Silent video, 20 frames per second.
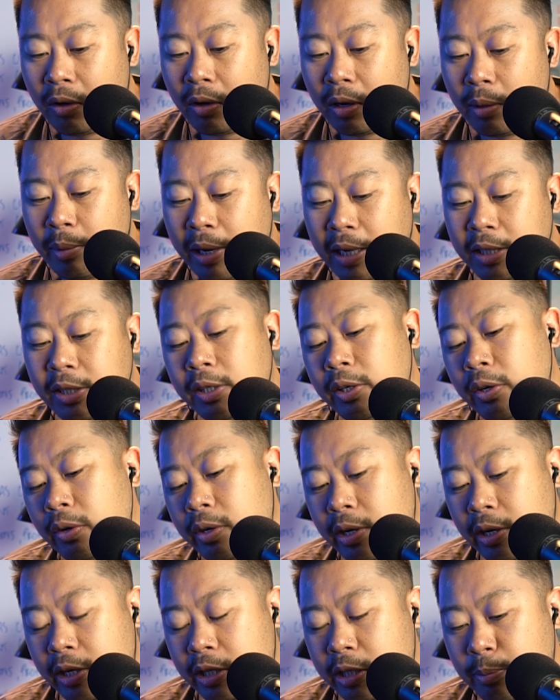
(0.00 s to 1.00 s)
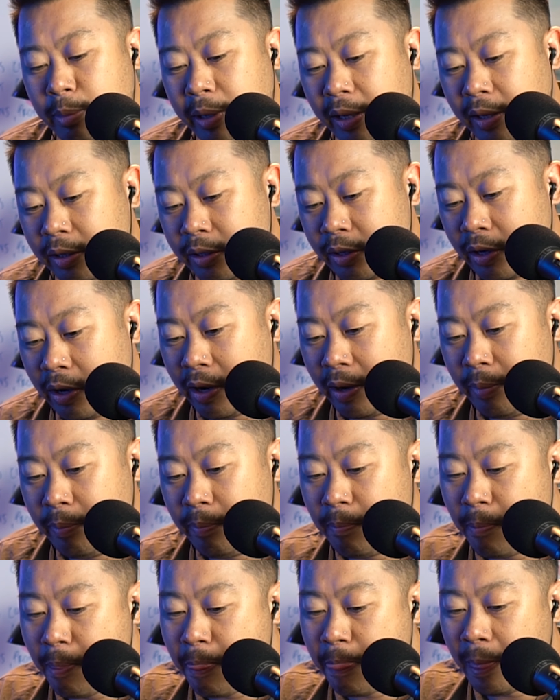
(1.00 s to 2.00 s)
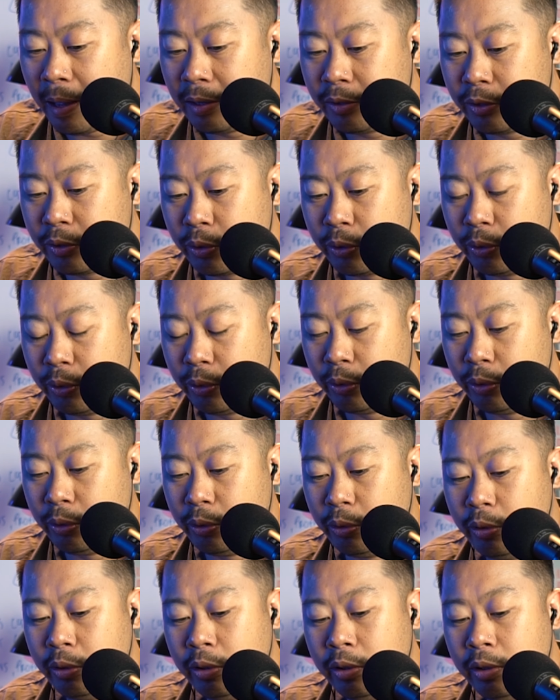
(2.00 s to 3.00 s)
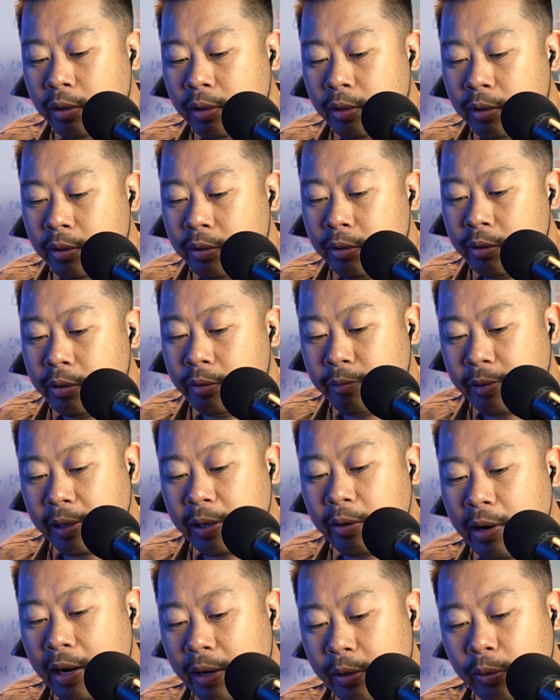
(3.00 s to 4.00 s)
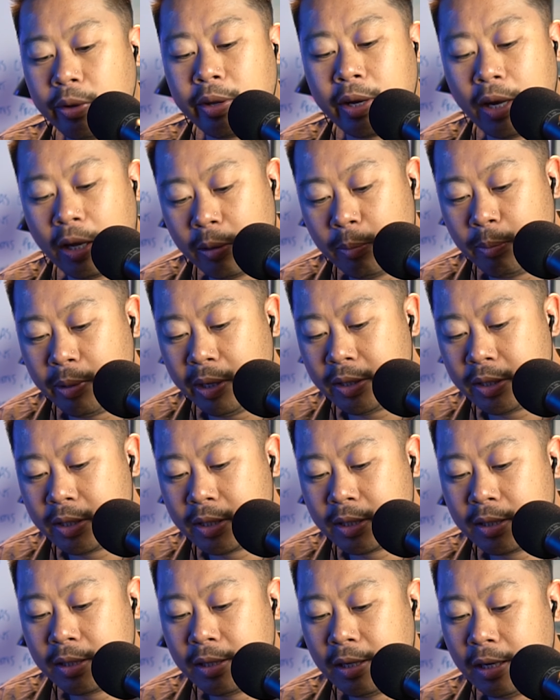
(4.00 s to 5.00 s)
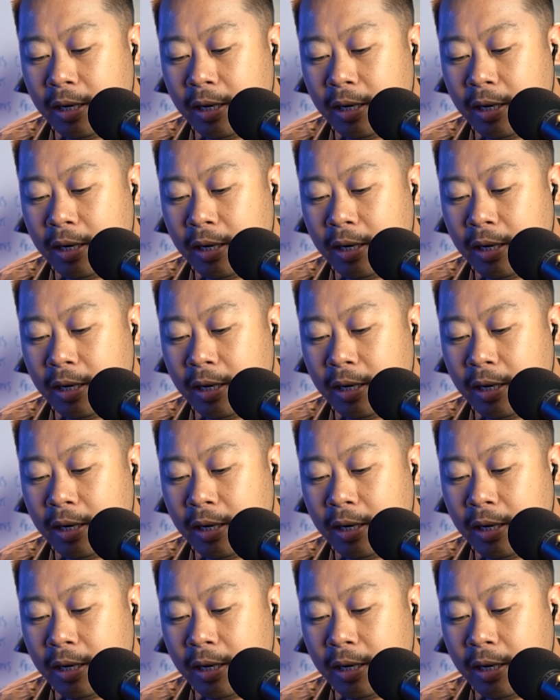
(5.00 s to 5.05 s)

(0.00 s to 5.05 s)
I'm actually not going to spend the time to to figure out all the other bits.